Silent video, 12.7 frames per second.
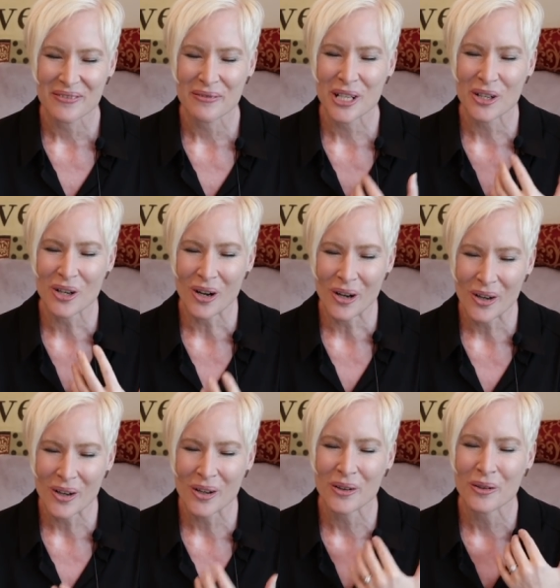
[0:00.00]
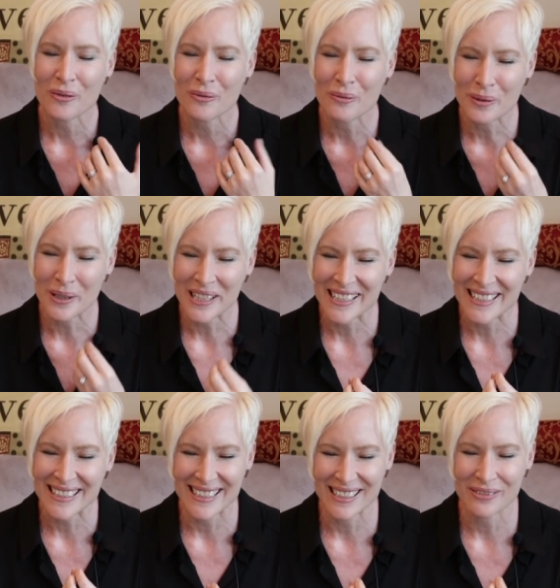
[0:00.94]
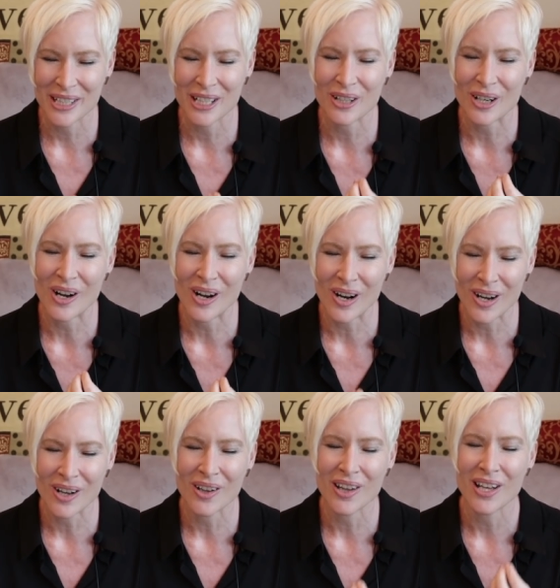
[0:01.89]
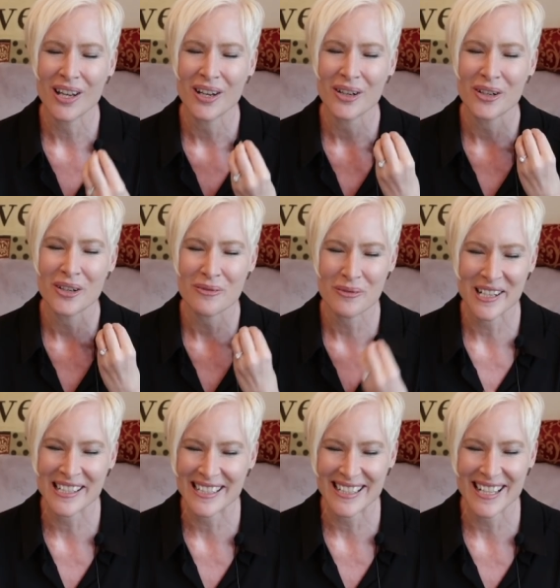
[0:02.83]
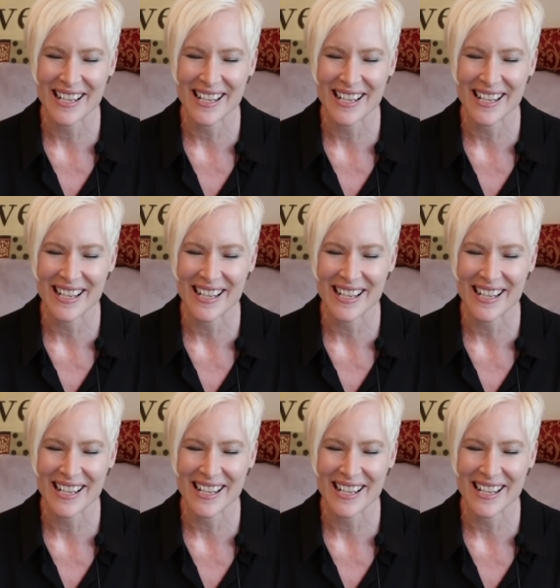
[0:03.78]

We are all one, and we are all one.